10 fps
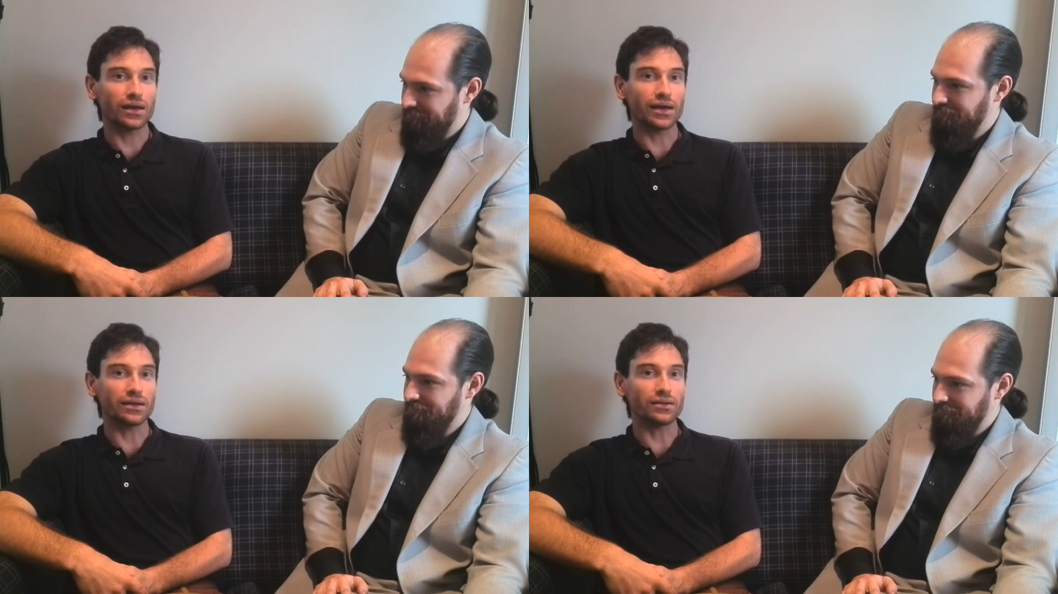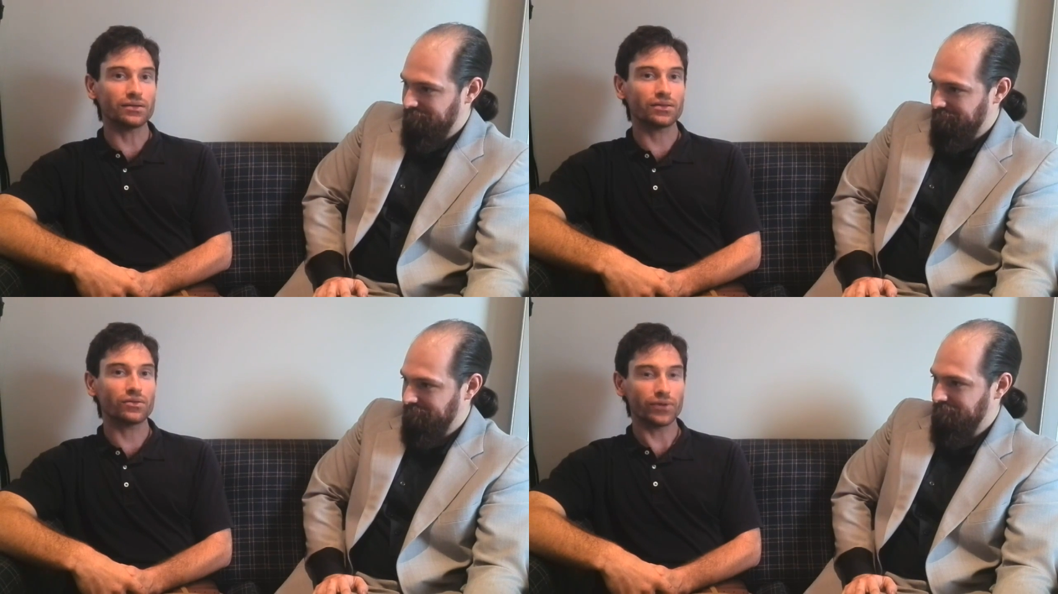Speaker 1: And
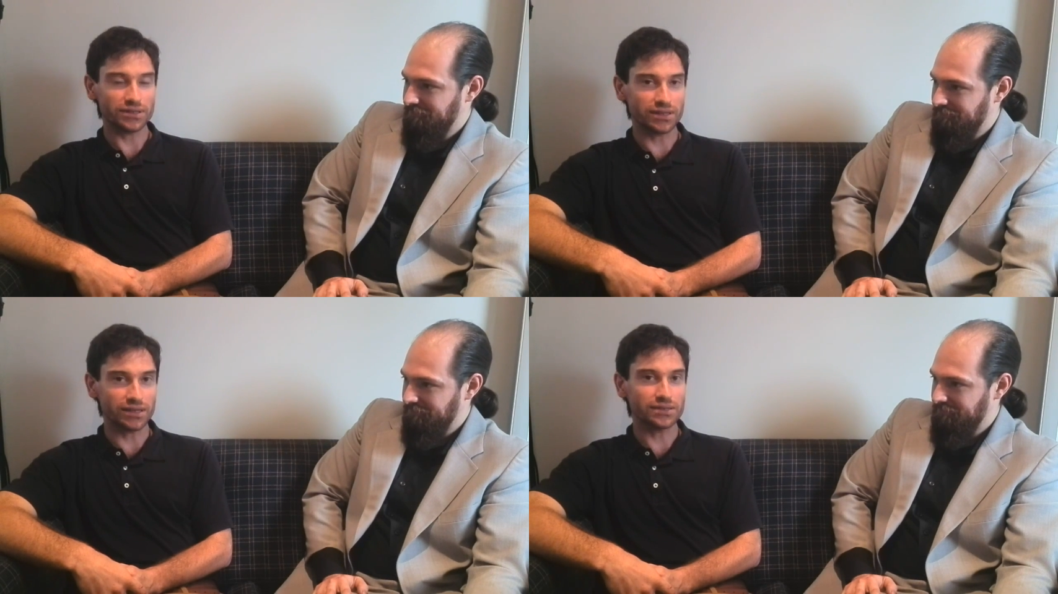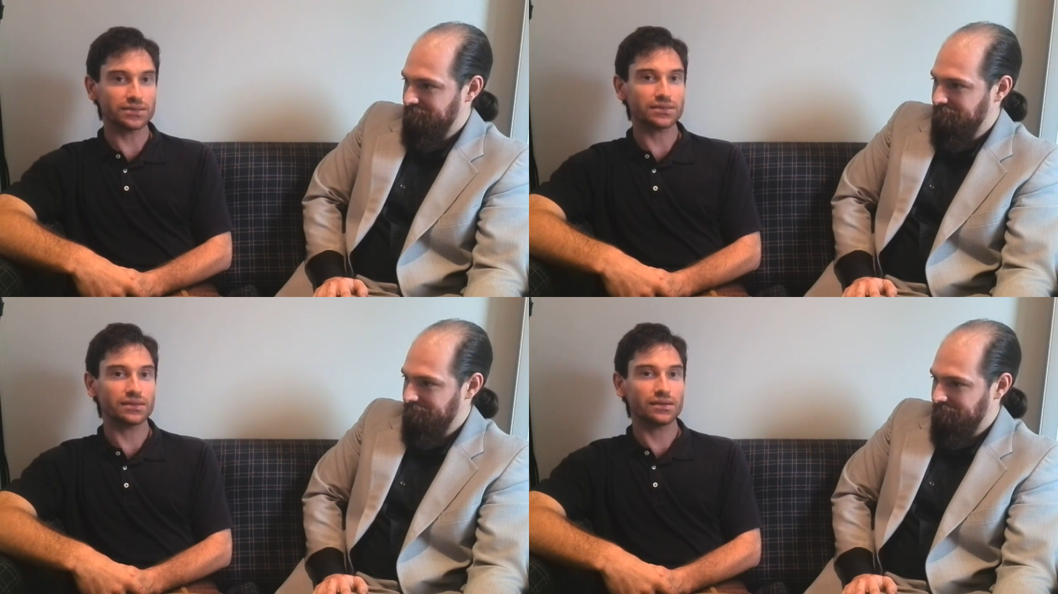the reason
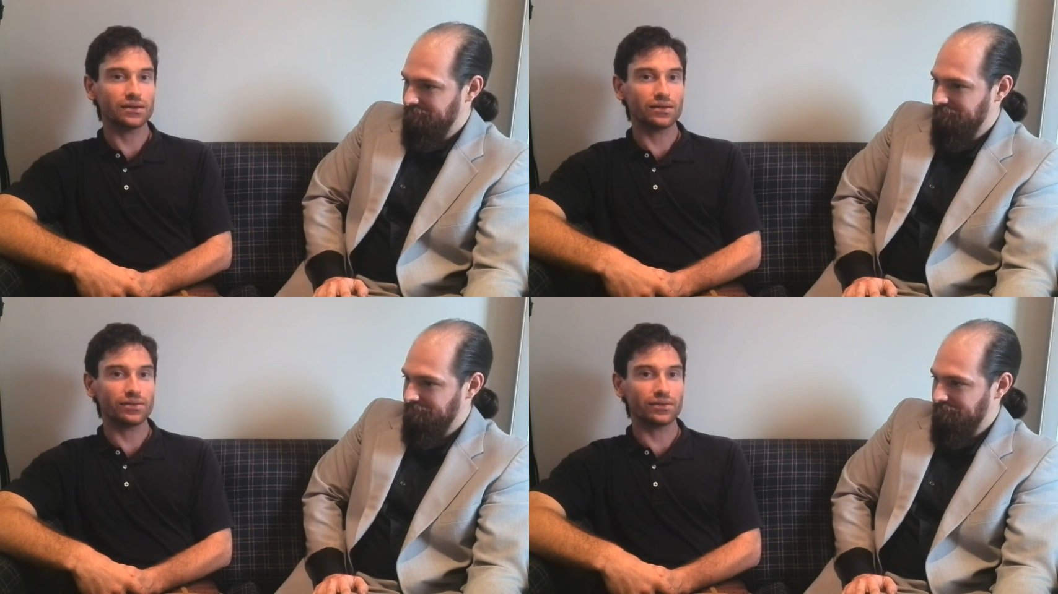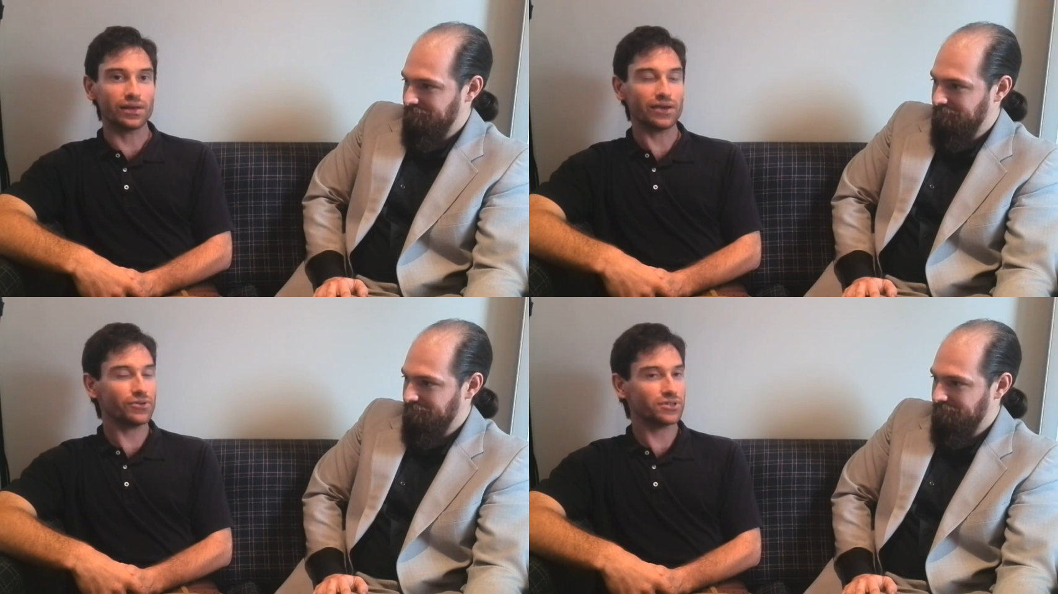is,
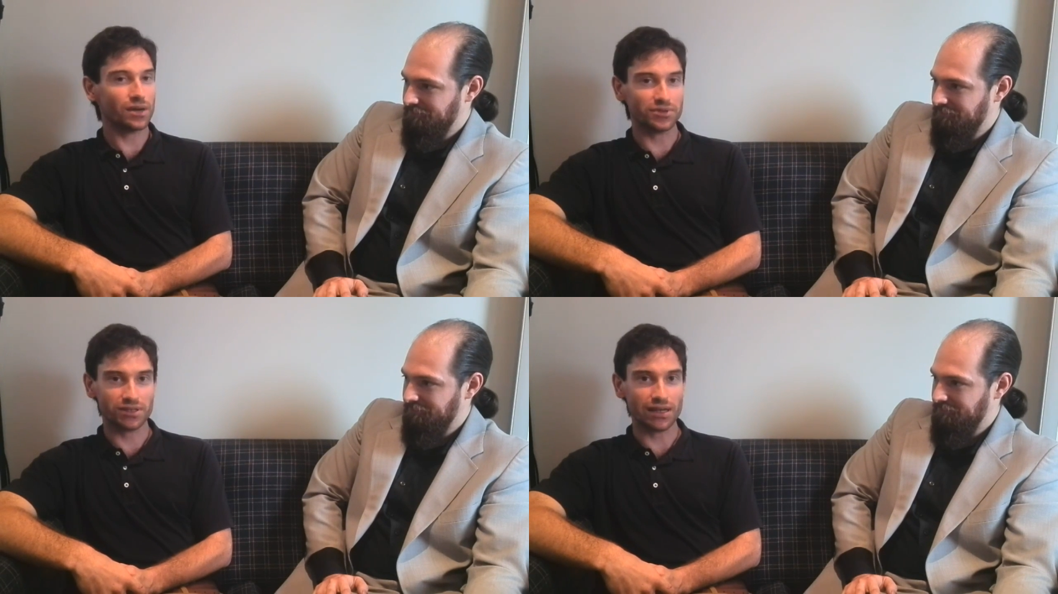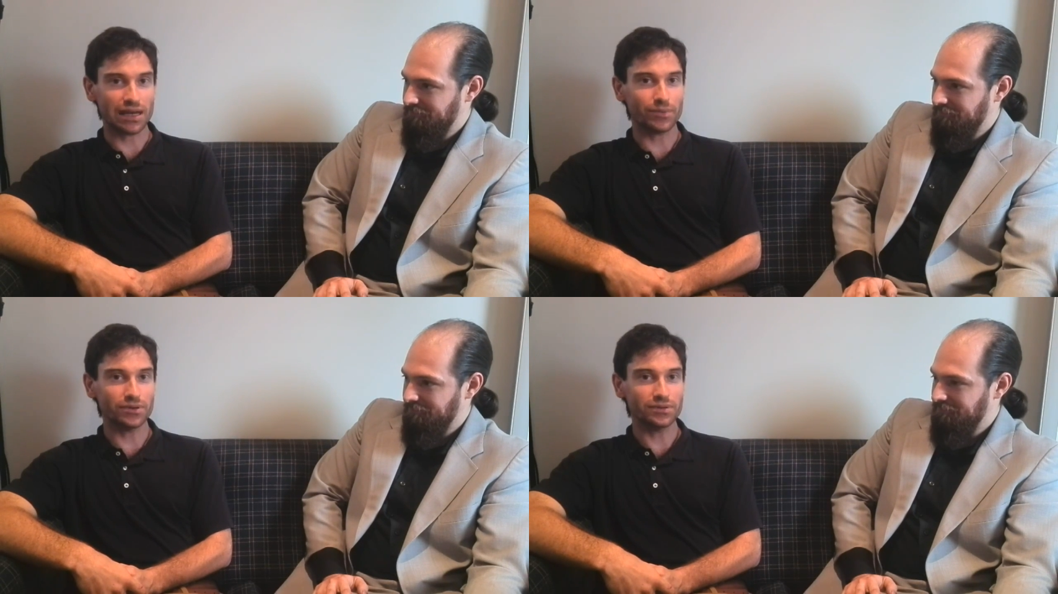every time it's going to
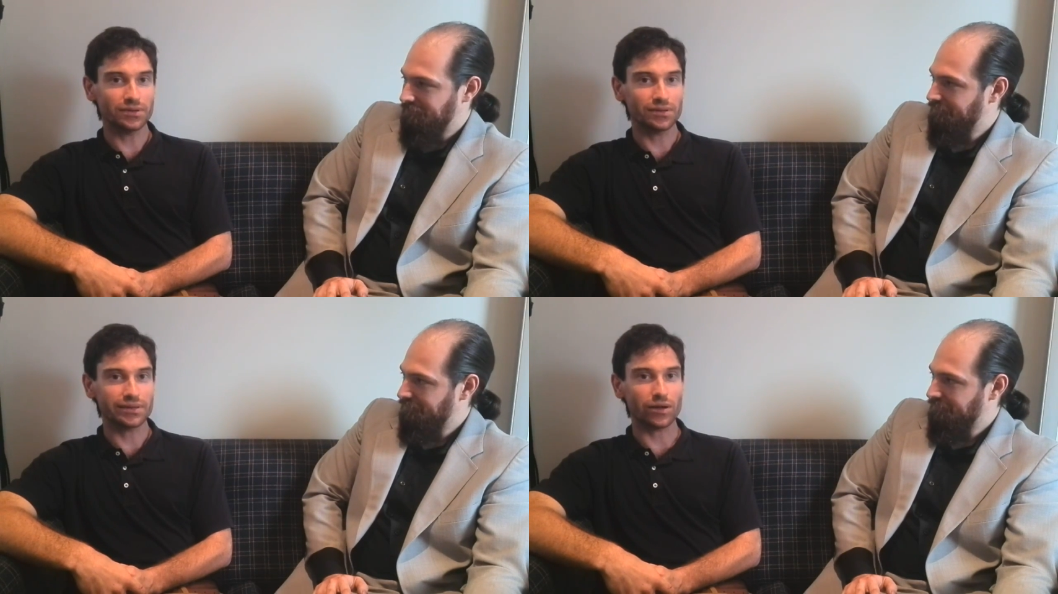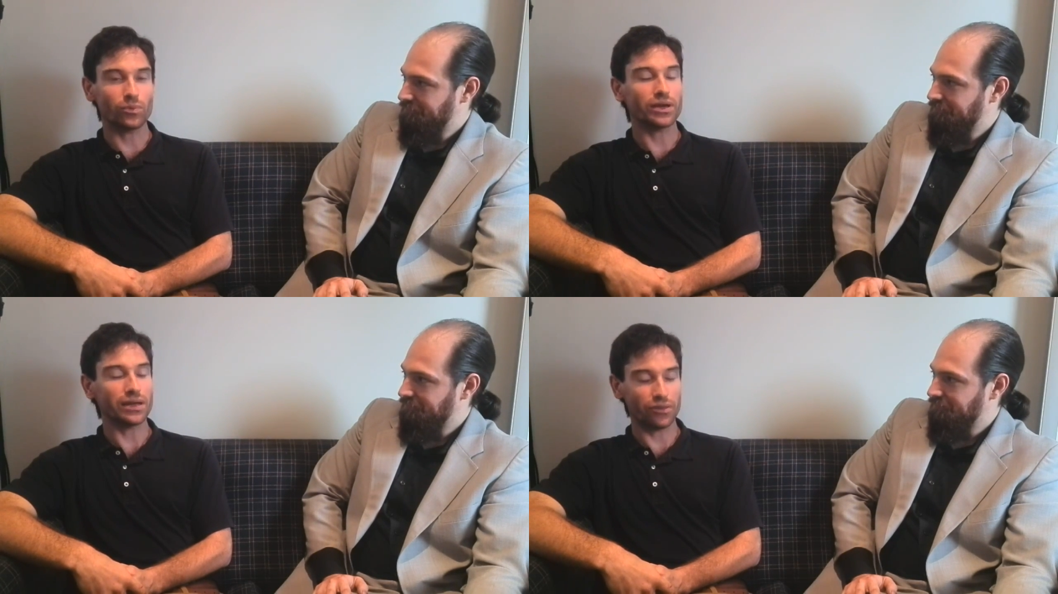happen, there will
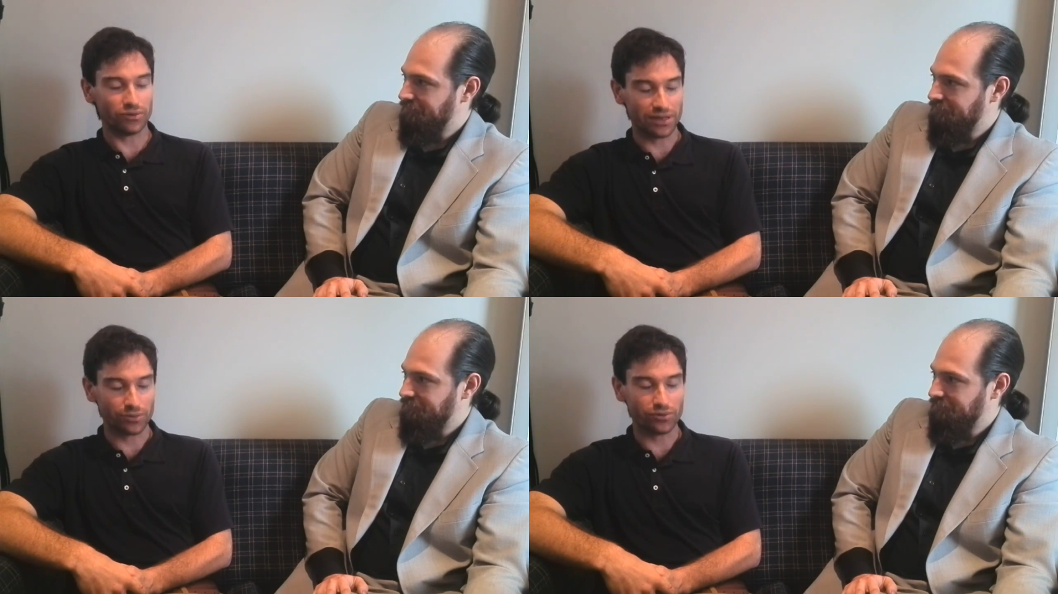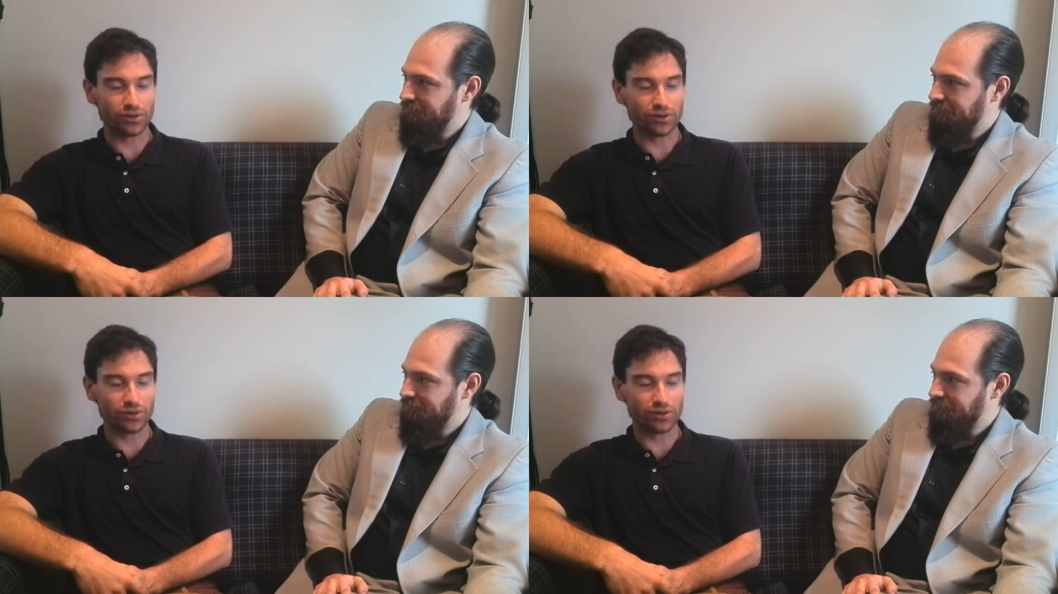be another attempt